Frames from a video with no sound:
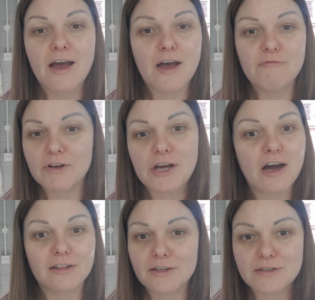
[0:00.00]

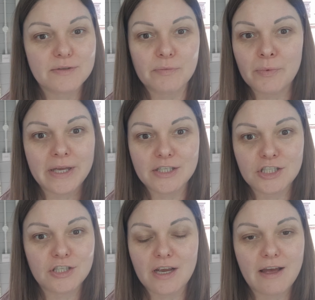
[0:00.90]
regardless
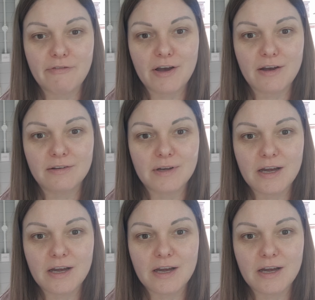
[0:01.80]
whichever